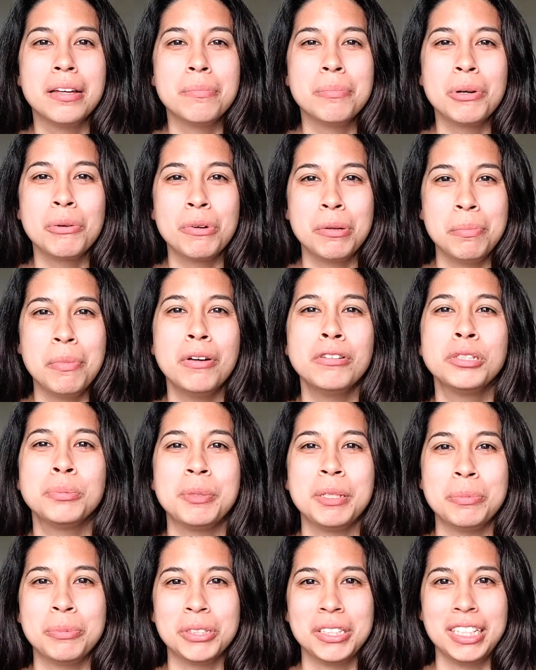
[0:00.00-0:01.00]
But when most
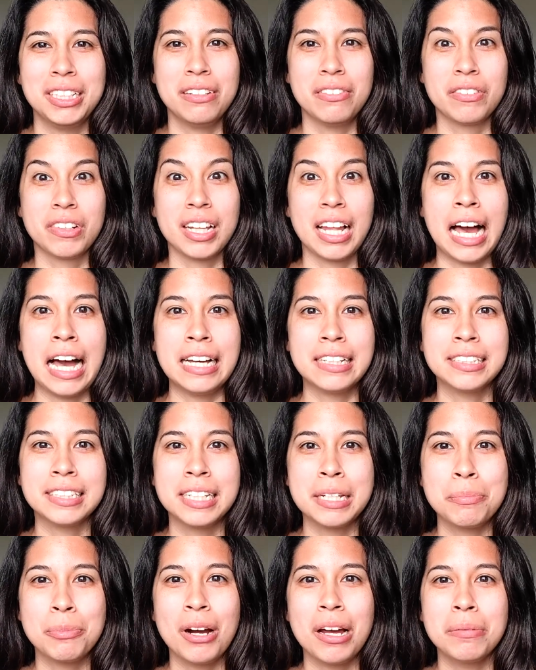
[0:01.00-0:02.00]
people think of glass,
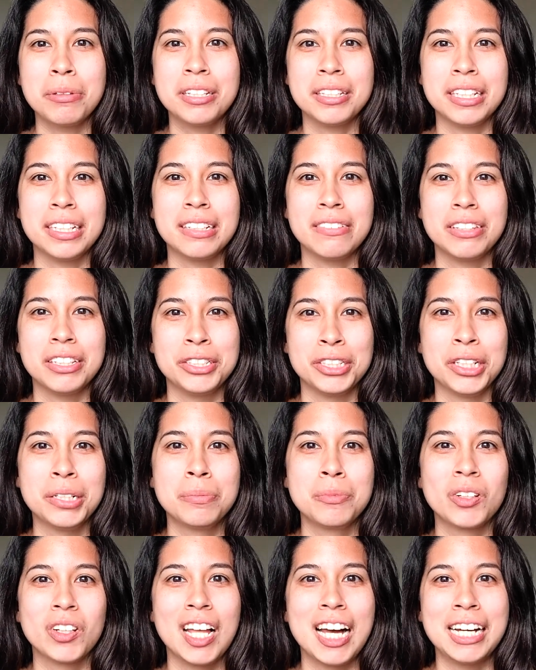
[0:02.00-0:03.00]
they probably think of the term
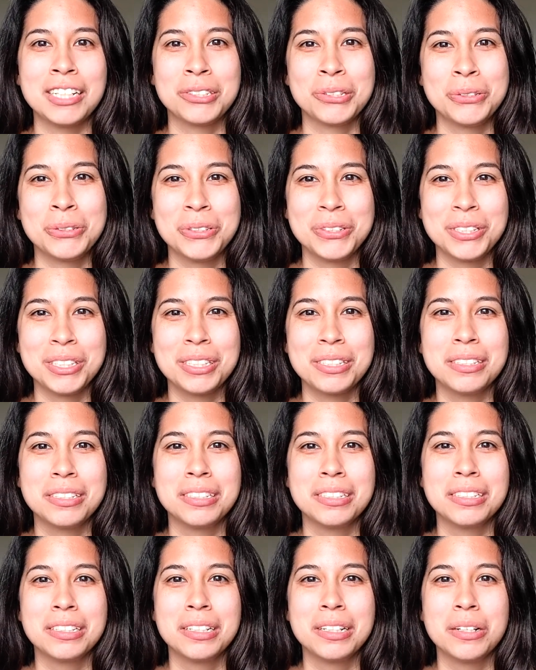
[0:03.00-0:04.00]
glass holes.
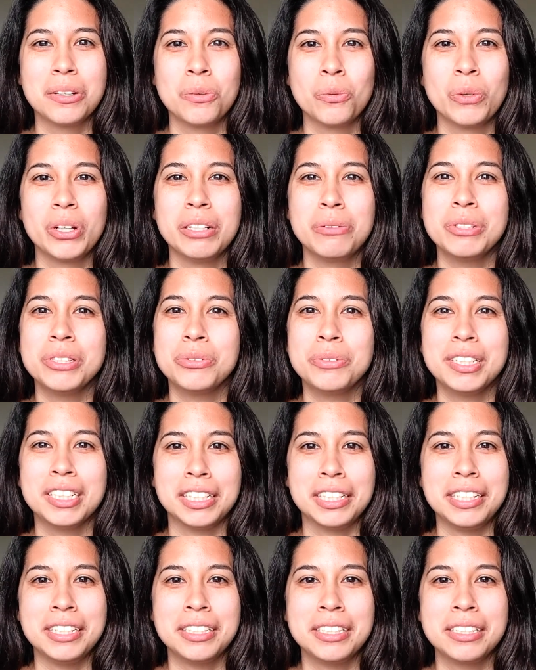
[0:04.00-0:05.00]
When it was
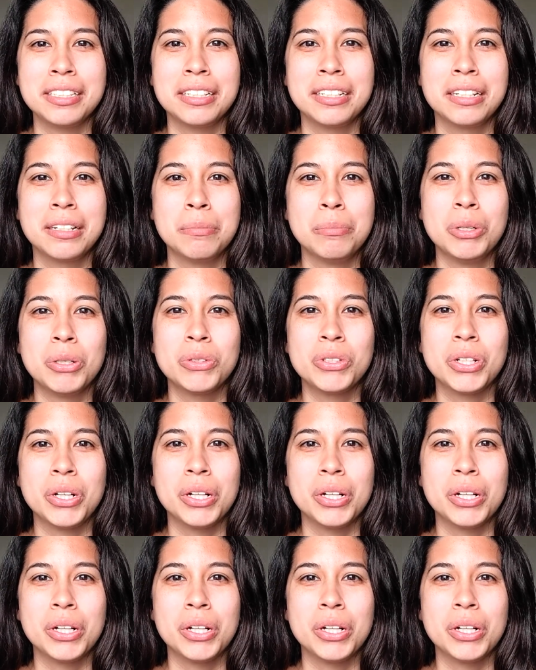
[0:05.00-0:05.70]
released, most